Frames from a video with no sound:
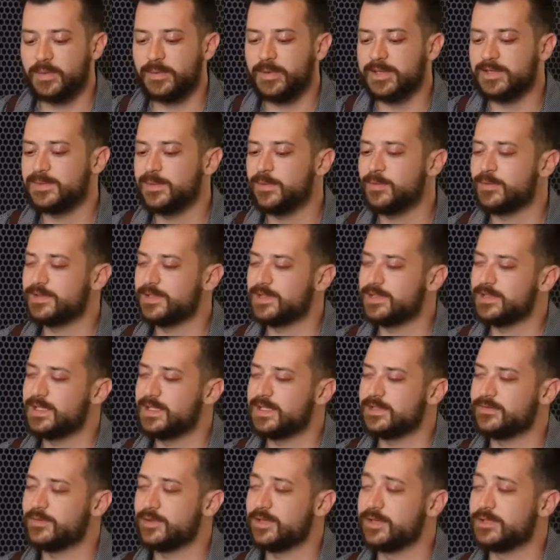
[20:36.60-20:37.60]
what makes me more
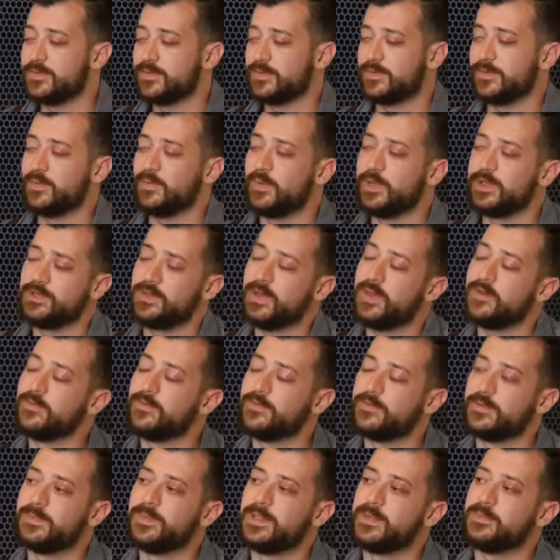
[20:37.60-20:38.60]
successful, because we do have a
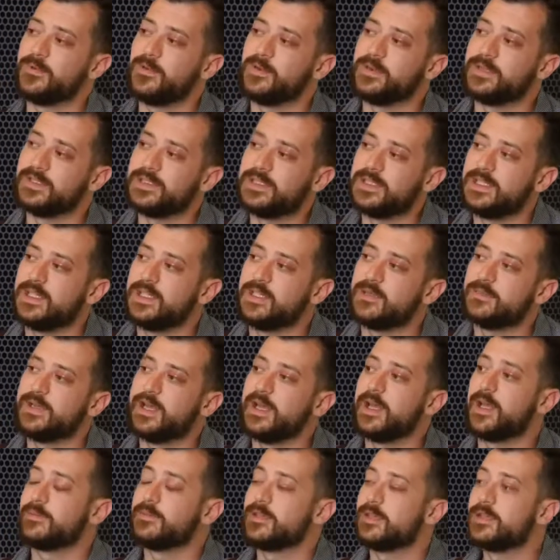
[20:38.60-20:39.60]
few people on the team,
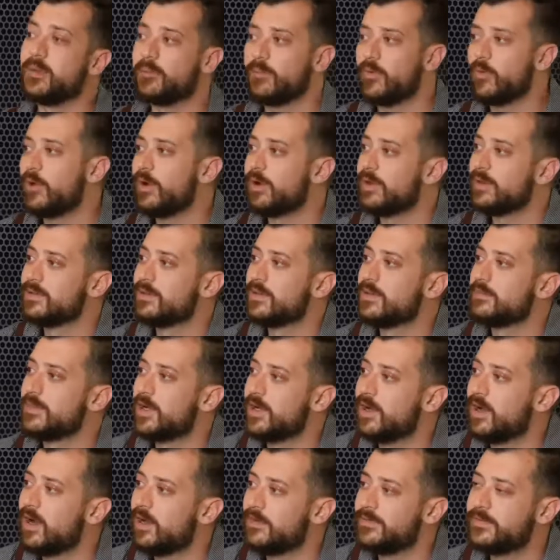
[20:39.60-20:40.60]
I am the number one in
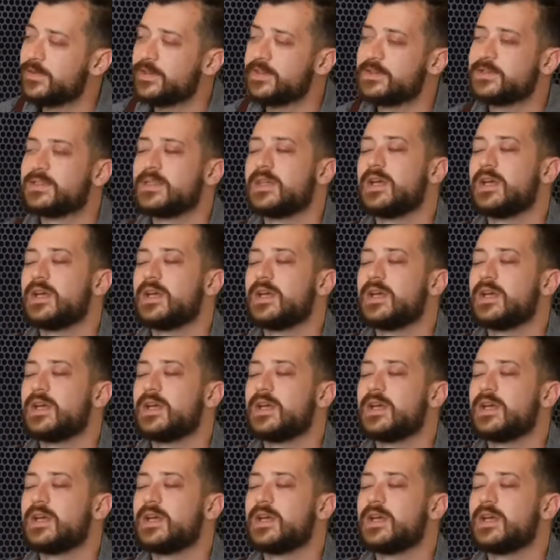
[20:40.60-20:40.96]
my office.